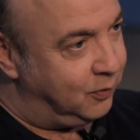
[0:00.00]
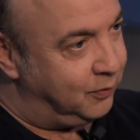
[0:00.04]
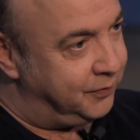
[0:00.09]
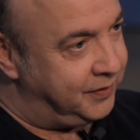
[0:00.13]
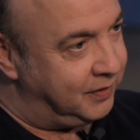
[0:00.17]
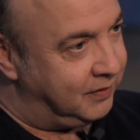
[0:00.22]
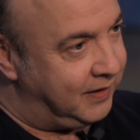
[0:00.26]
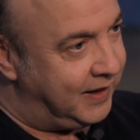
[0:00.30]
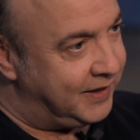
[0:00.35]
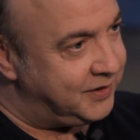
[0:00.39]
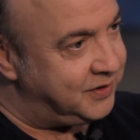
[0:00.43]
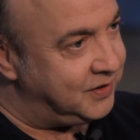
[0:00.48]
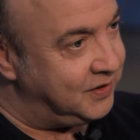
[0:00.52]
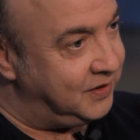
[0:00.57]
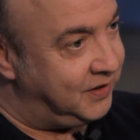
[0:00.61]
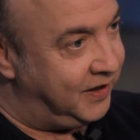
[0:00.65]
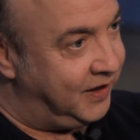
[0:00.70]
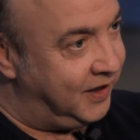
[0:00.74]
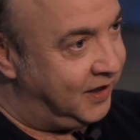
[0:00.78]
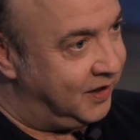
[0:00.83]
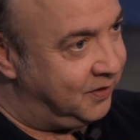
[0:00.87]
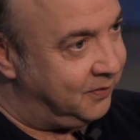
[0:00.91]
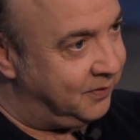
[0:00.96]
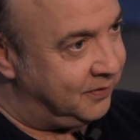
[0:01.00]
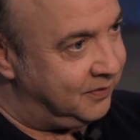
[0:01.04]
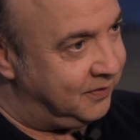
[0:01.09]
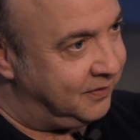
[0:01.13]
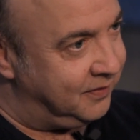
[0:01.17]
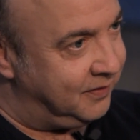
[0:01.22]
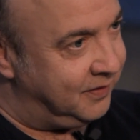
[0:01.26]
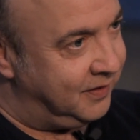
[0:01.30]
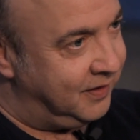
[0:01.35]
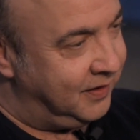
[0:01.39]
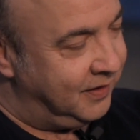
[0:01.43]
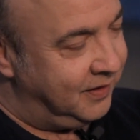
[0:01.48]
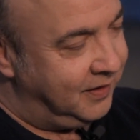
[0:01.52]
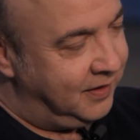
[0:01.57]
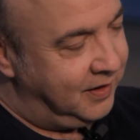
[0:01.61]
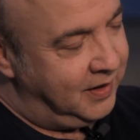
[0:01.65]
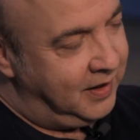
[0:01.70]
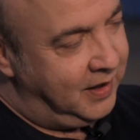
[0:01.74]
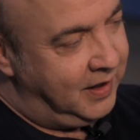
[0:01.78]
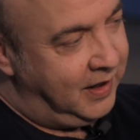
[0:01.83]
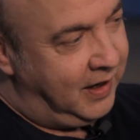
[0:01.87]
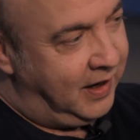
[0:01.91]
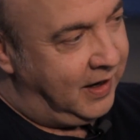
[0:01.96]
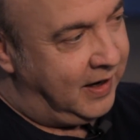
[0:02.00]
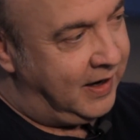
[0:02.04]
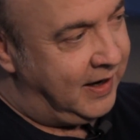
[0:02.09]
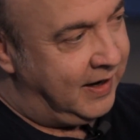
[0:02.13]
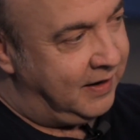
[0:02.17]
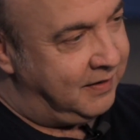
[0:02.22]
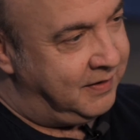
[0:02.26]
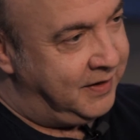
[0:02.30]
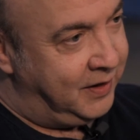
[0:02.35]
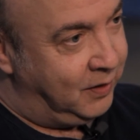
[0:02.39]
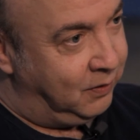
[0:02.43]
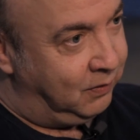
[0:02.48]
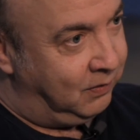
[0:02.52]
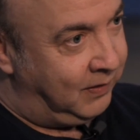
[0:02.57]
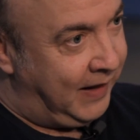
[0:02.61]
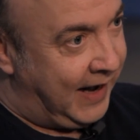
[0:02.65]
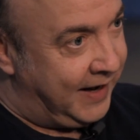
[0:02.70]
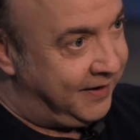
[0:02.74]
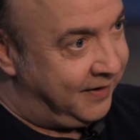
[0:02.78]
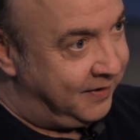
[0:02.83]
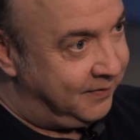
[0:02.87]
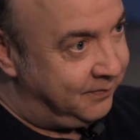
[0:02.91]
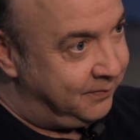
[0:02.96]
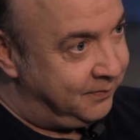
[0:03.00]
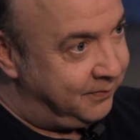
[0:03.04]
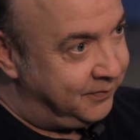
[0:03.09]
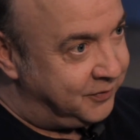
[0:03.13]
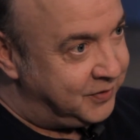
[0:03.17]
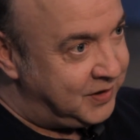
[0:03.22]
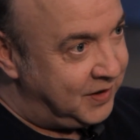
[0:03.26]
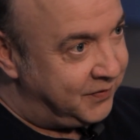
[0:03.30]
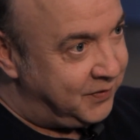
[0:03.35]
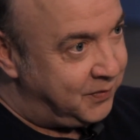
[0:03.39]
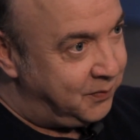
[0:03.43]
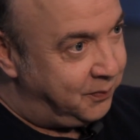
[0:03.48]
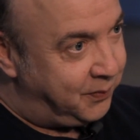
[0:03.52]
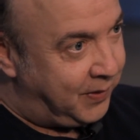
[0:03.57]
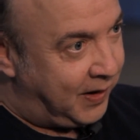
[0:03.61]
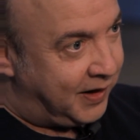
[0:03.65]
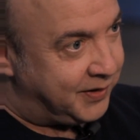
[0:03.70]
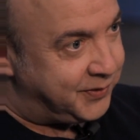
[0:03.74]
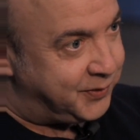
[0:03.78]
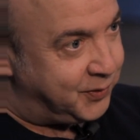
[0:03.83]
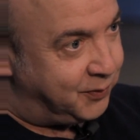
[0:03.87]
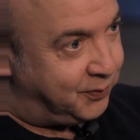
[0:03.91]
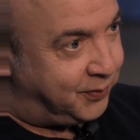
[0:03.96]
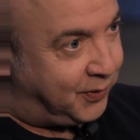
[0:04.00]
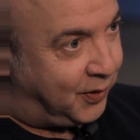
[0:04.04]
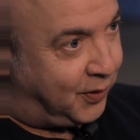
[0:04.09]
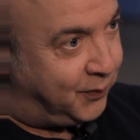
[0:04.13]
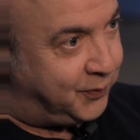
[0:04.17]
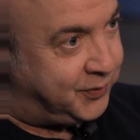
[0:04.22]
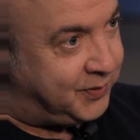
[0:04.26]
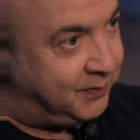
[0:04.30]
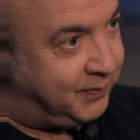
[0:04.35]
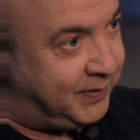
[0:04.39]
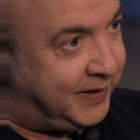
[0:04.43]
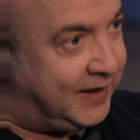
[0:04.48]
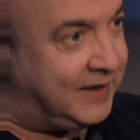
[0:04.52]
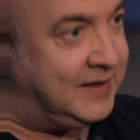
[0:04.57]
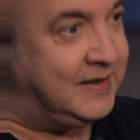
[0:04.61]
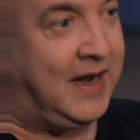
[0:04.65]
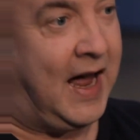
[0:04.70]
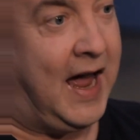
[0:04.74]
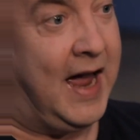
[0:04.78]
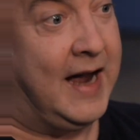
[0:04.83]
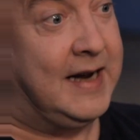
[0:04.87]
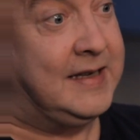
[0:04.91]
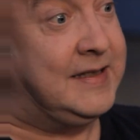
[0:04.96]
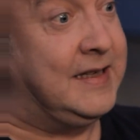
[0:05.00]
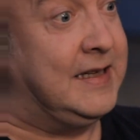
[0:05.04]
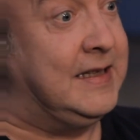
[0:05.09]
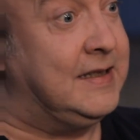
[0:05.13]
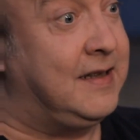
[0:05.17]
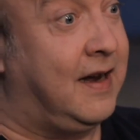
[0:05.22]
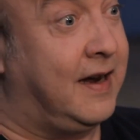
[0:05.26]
over the last year with Neil Lennon receiving parcel bombs and being attacked at